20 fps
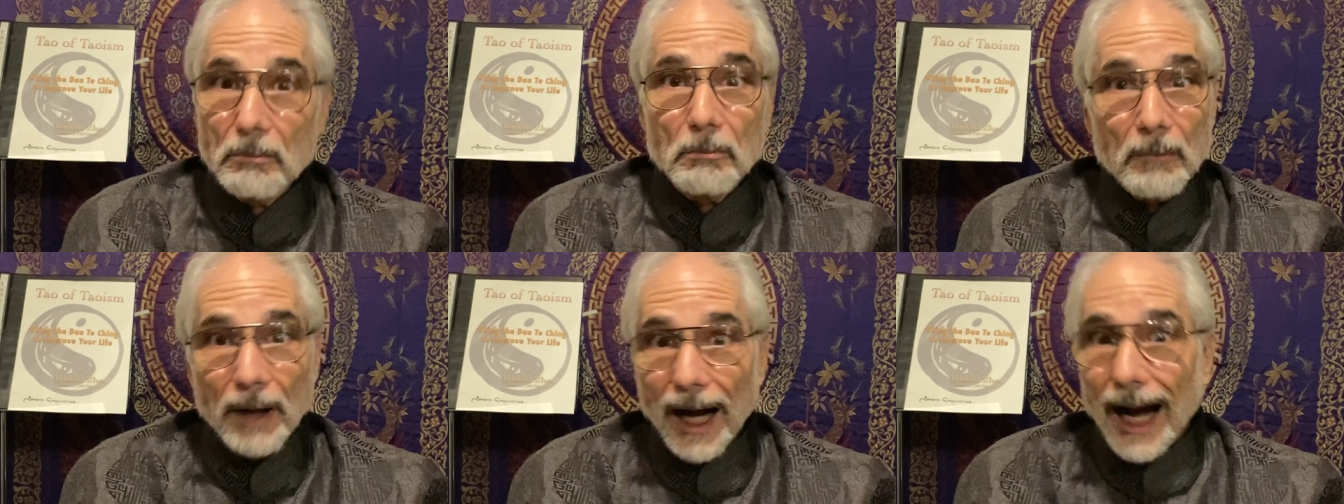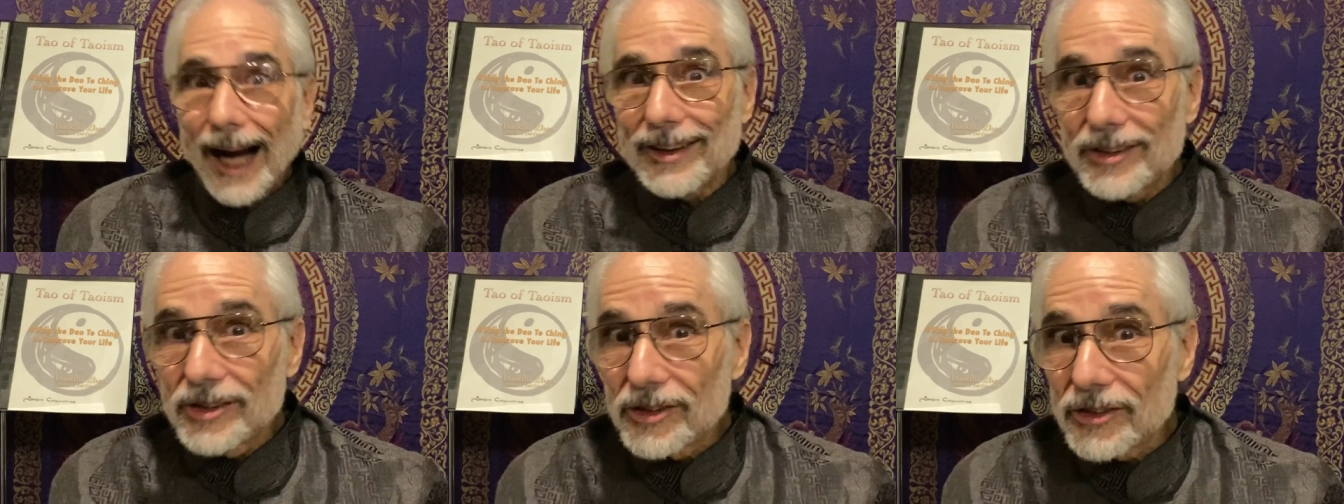
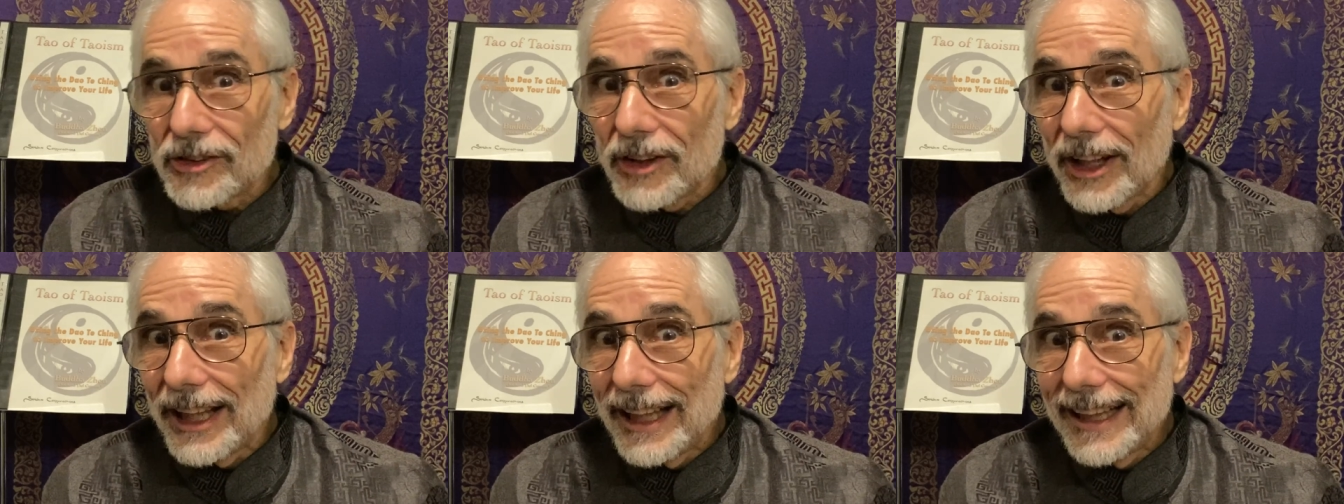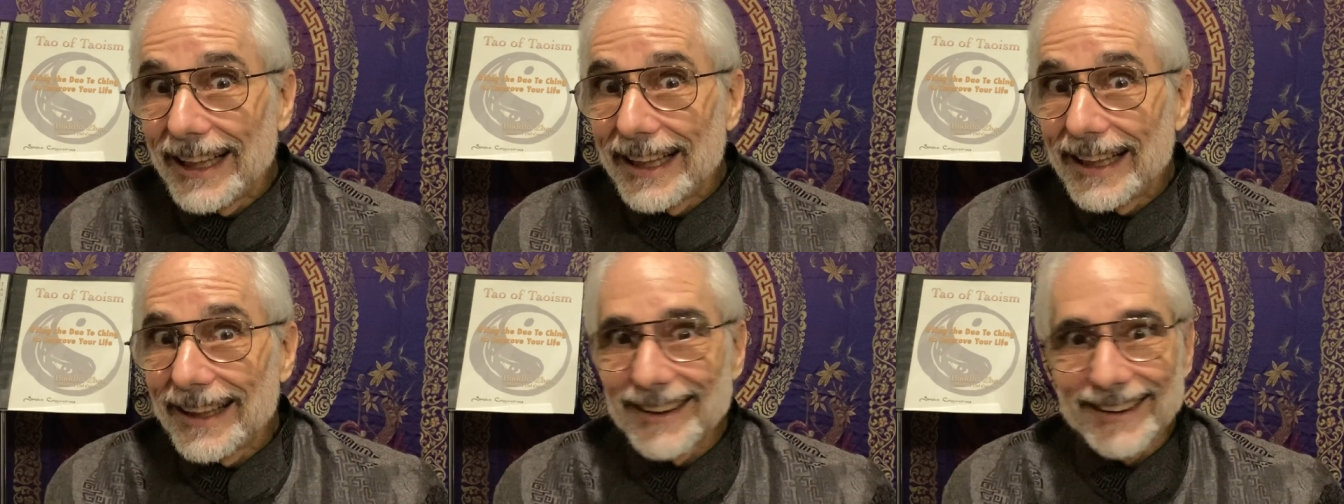I'd
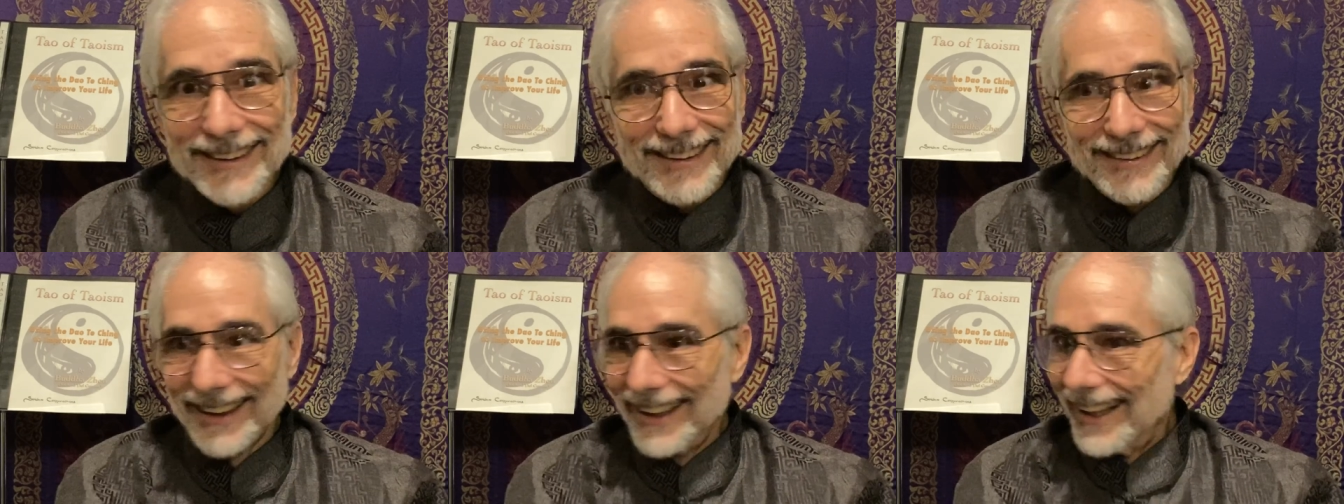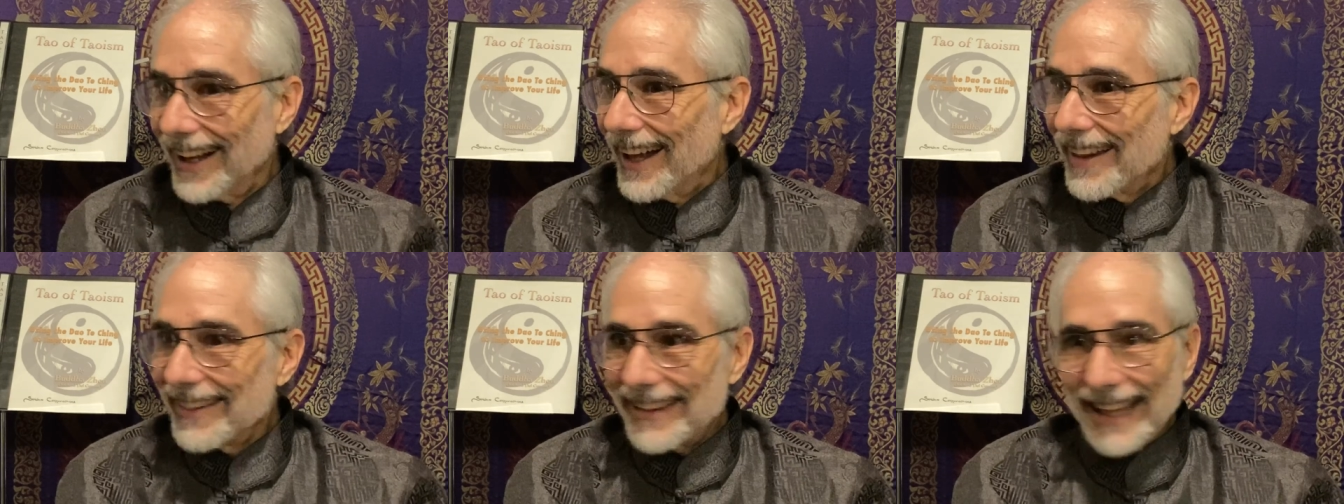sing, and
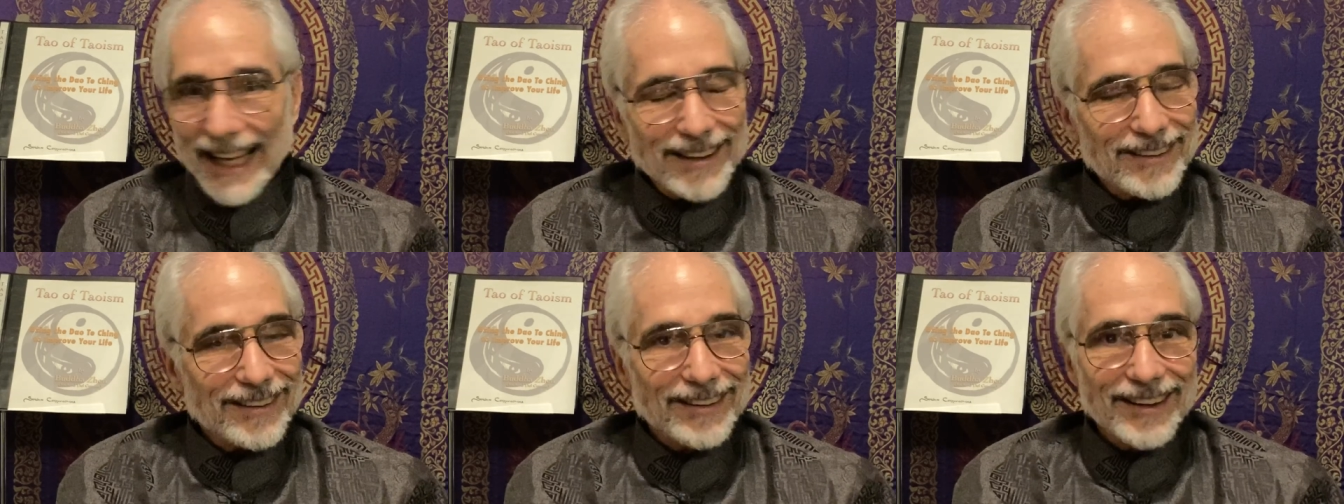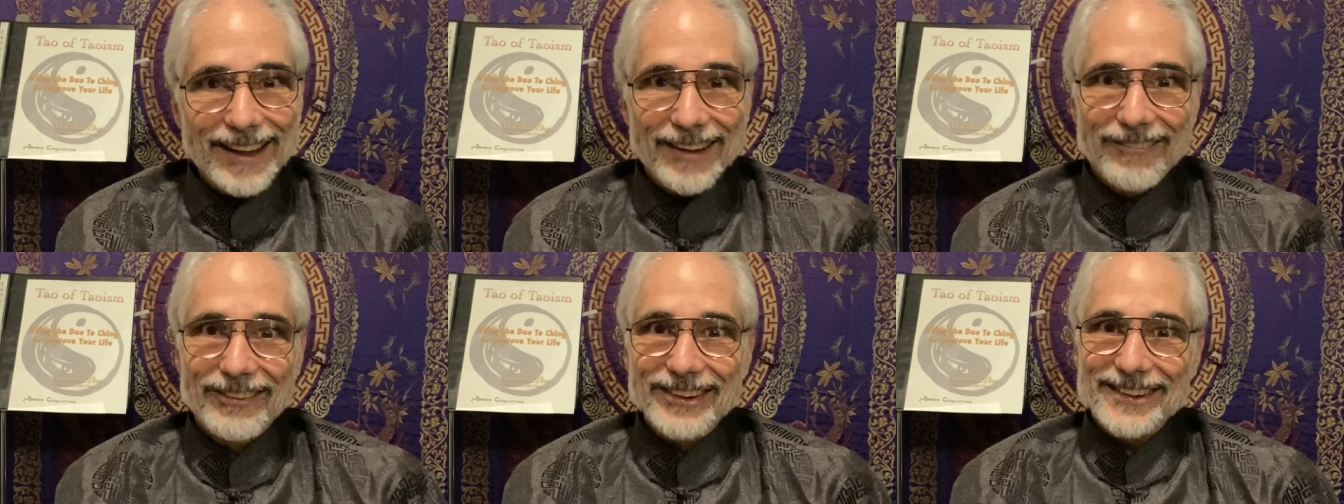I
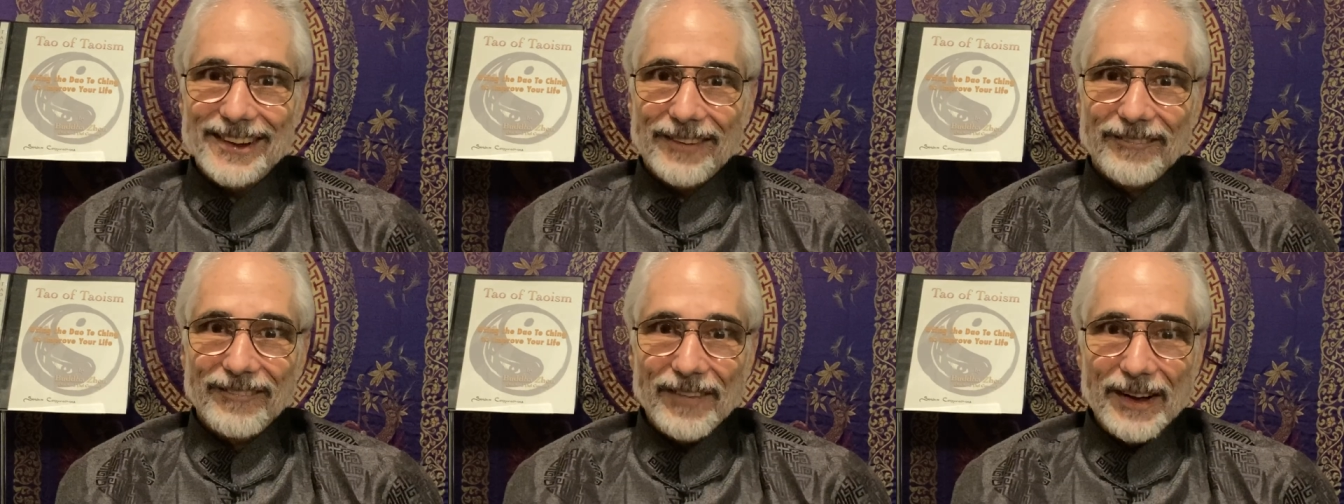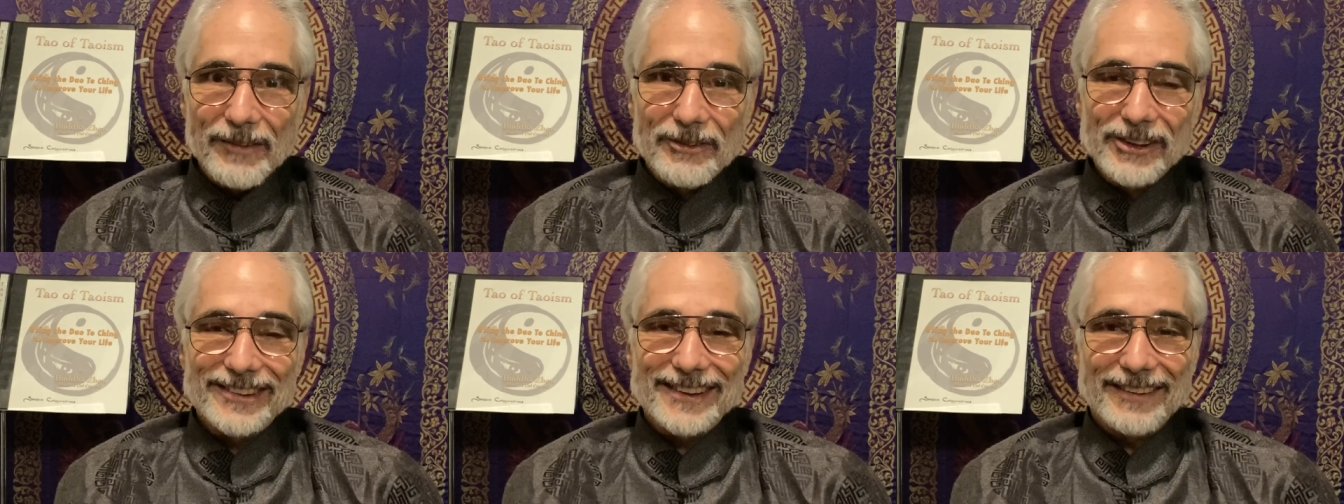just remember